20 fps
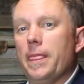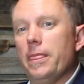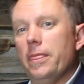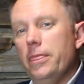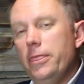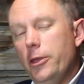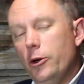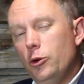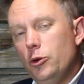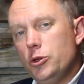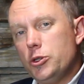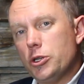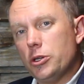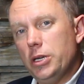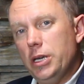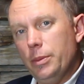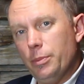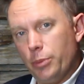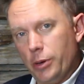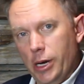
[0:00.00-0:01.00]
Those,
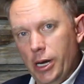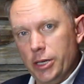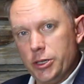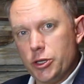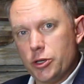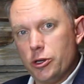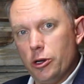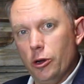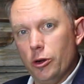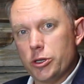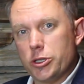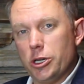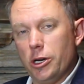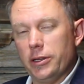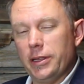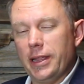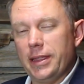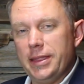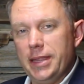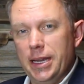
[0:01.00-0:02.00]
in broad strokes,
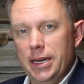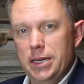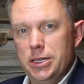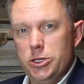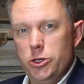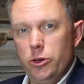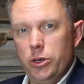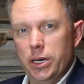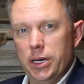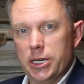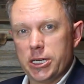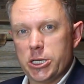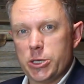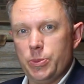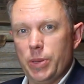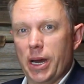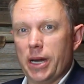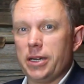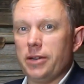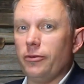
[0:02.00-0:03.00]
are the things you can
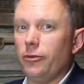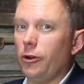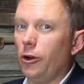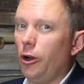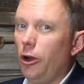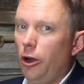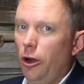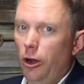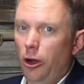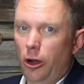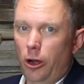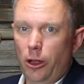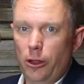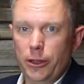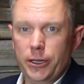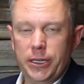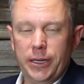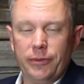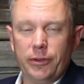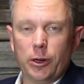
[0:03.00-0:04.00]
expect for all
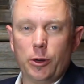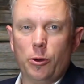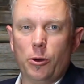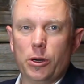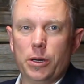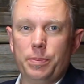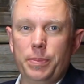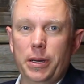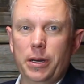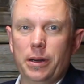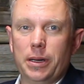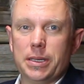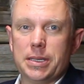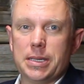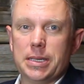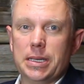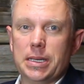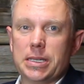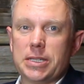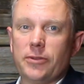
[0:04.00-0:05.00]
the different court
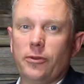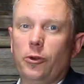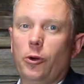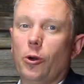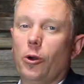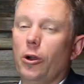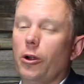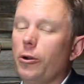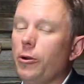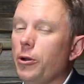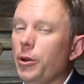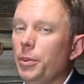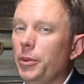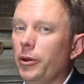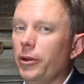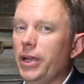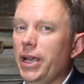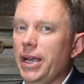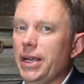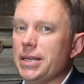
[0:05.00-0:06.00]
appearances for a
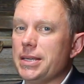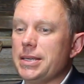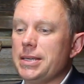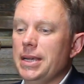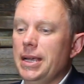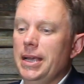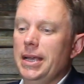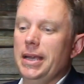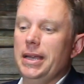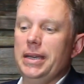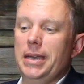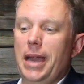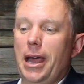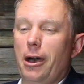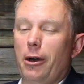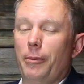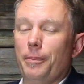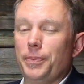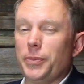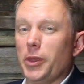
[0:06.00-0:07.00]
criminal case.
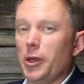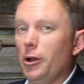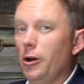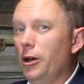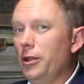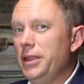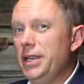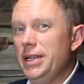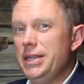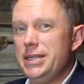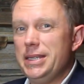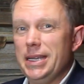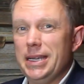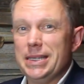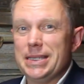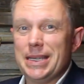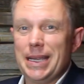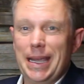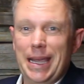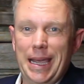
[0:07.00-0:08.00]
Now, all these
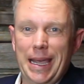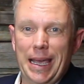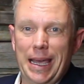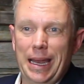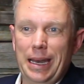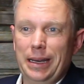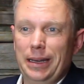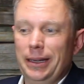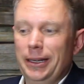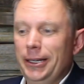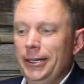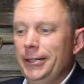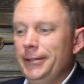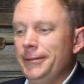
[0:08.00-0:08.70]
things can